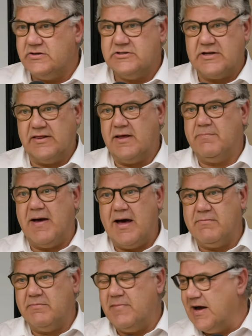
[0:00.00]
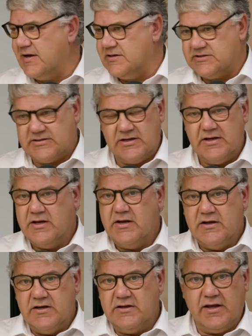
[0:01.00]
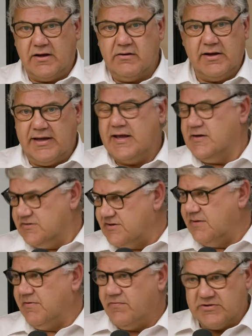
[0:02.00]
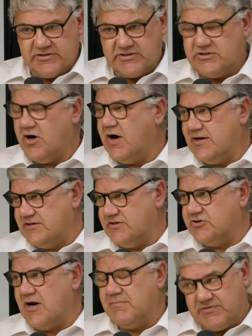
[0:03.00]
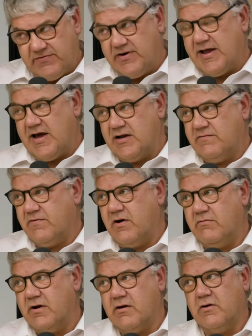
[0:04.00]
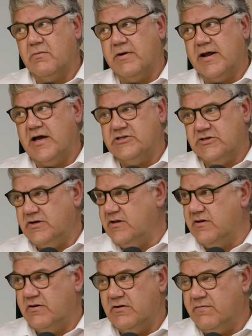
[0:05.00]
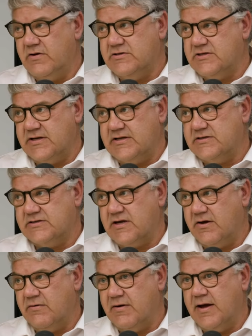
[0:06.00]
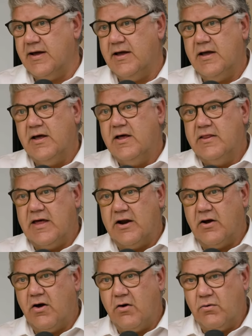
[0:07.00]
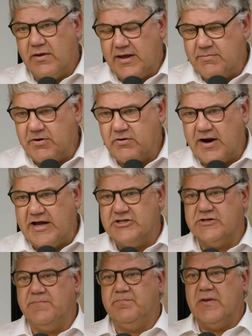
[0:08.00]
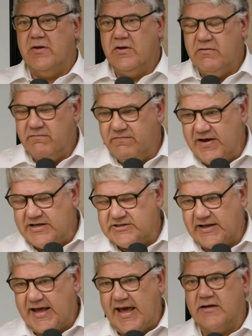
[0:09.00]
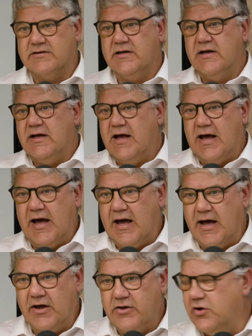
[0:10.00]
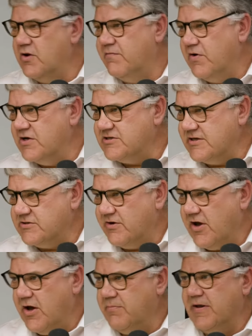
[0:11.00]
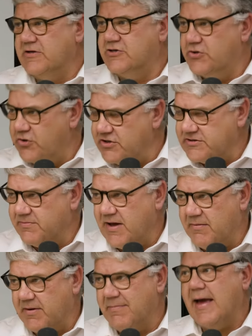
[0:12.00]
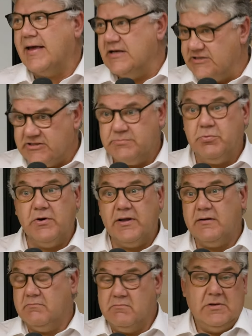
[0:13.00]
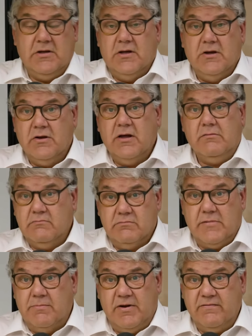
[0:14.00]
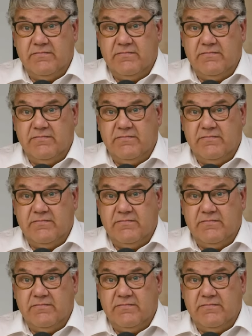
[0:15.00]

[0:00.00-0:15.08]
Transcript: to. So the apartment markets, again, as I was saying before, is as tight as a drum. It's very hard to find rental accommodation near the universities. So that whole immigration, visa count, universities reopening, tourism coming back is just putting, a bit